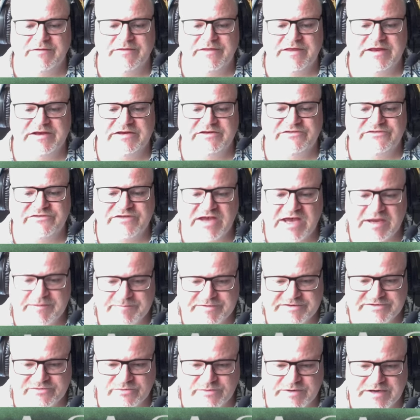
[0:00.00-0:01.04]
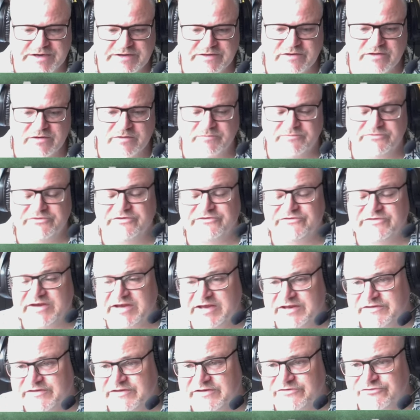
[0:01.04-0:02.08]
They decide between them to
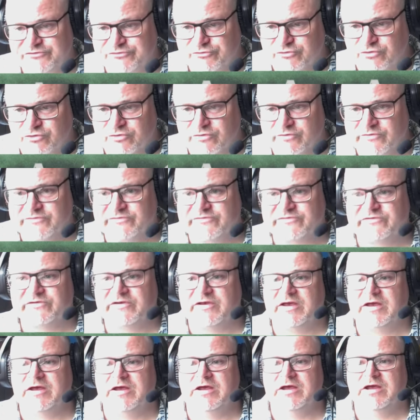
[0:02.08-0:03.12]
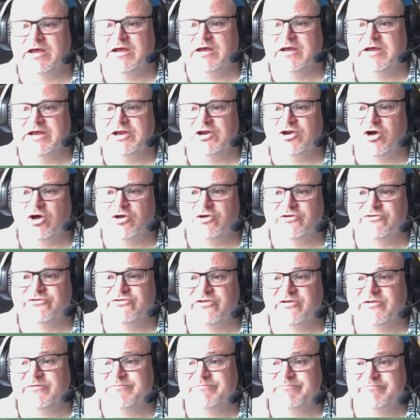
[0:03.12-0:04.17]
take these drugs in order
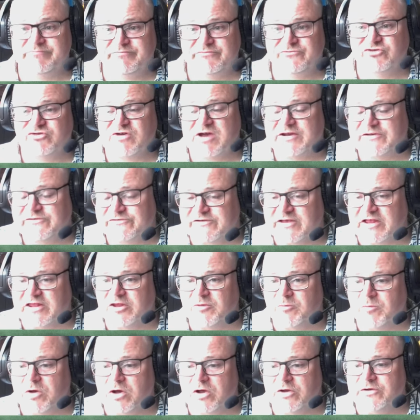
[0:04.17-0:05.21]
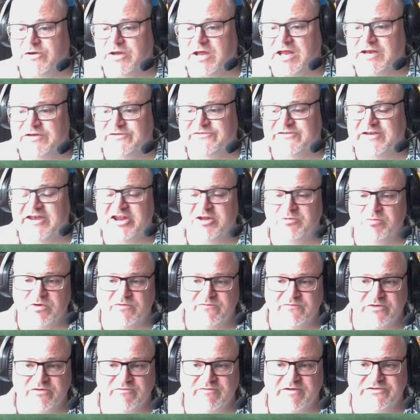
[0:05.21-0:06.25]
to try and sell them on and set them
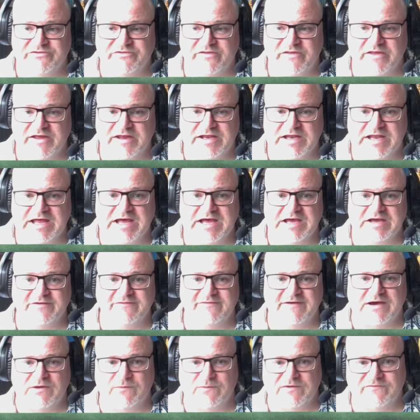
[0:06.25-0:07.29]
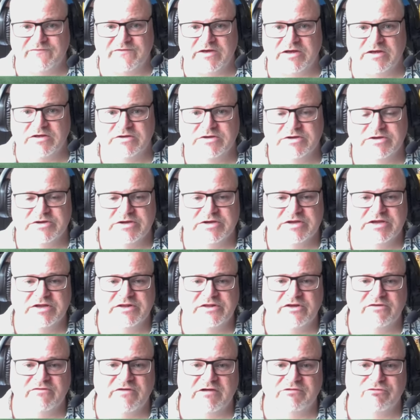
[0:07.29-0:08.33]
up for the rest of their life. However,
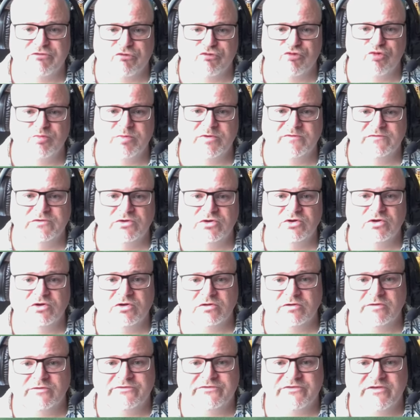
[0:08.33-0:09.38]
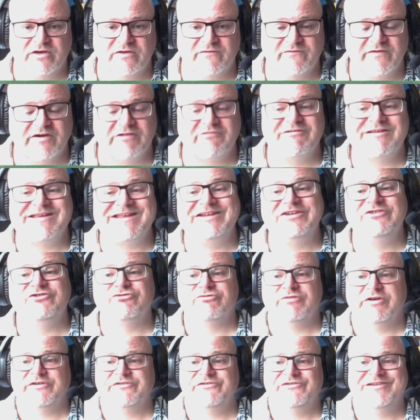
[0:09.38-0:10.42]
there are a group of locals that are very
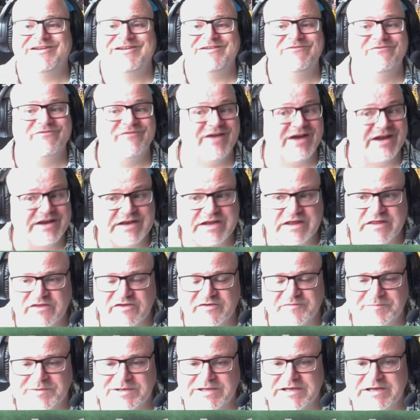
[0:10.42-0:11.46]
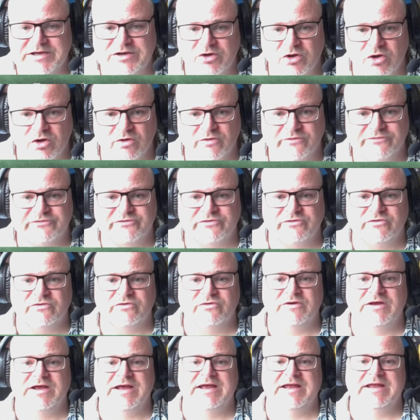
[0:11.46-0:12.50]
interested in finding this plane
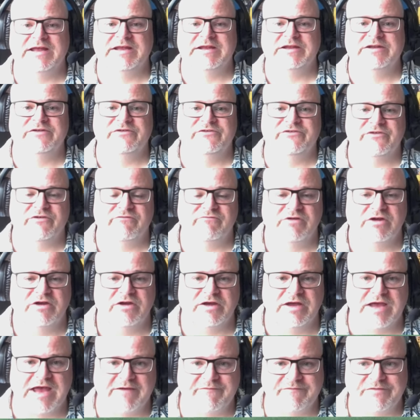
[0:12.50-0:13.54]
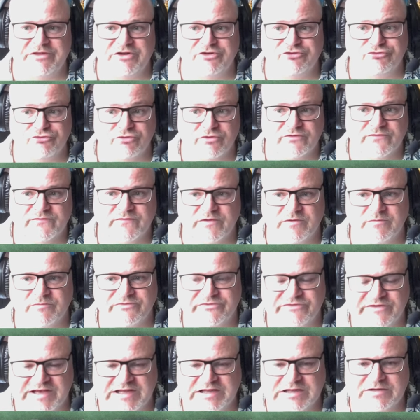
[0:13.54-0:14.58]
also and having the drugs for
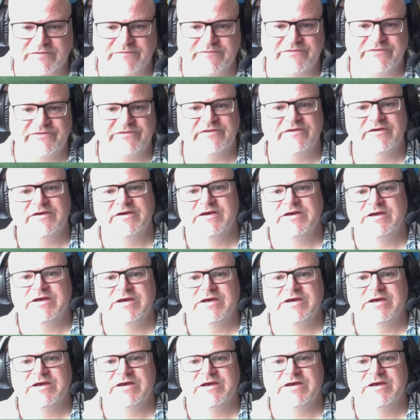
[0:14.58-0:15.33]
themselves.